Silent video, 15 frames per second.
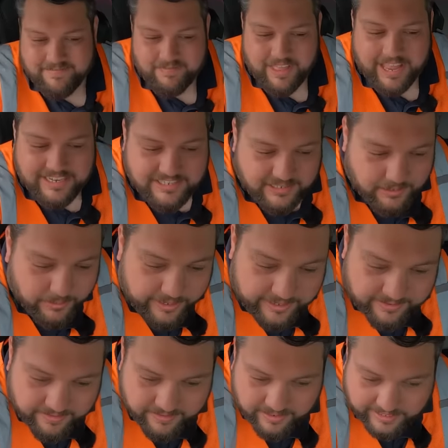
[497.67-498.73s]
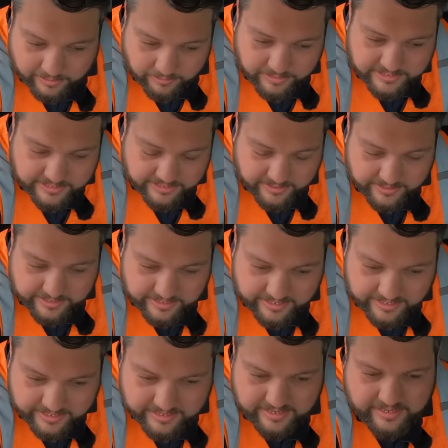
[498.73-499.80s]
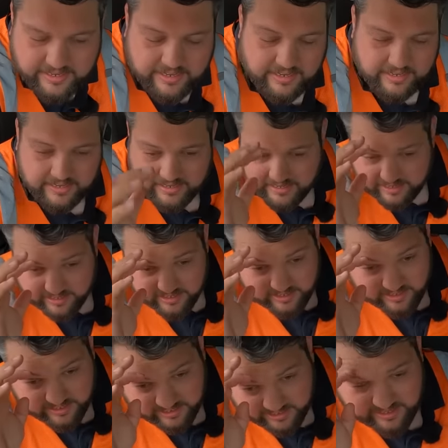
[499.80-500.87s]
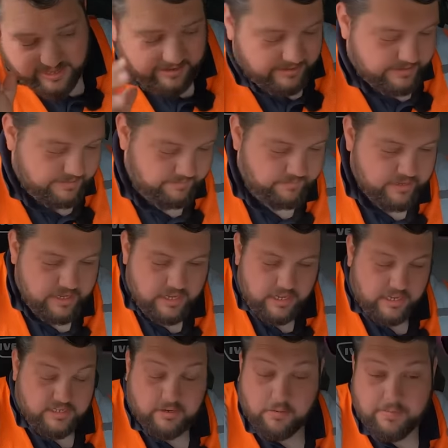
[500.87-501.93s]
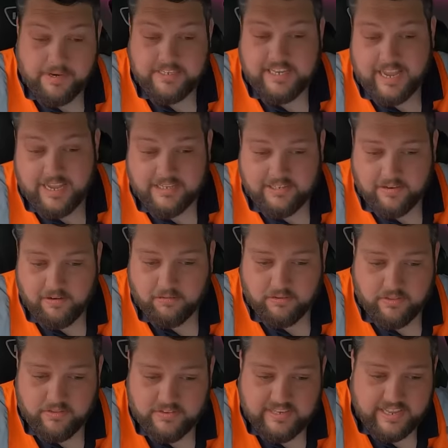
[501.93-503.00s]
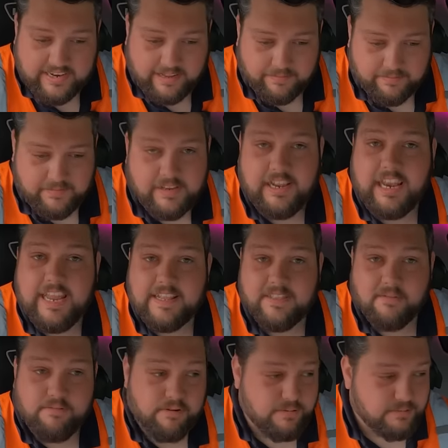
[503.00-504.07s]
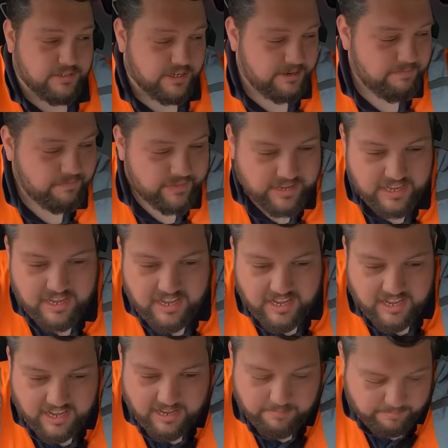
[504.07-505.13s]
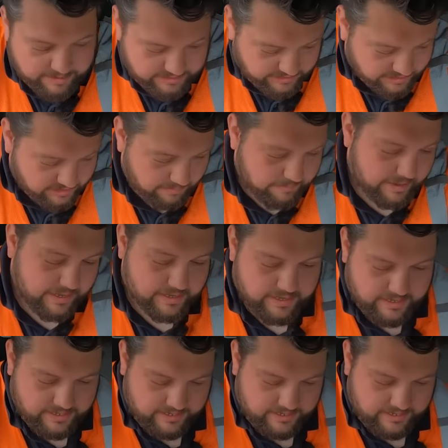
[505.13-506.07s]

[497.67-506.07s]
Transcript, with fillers: That's annoying. Hang on, is he going to do it? Yeah. So we've been sat here so long that the sat nav cleared the route, but it's just come back.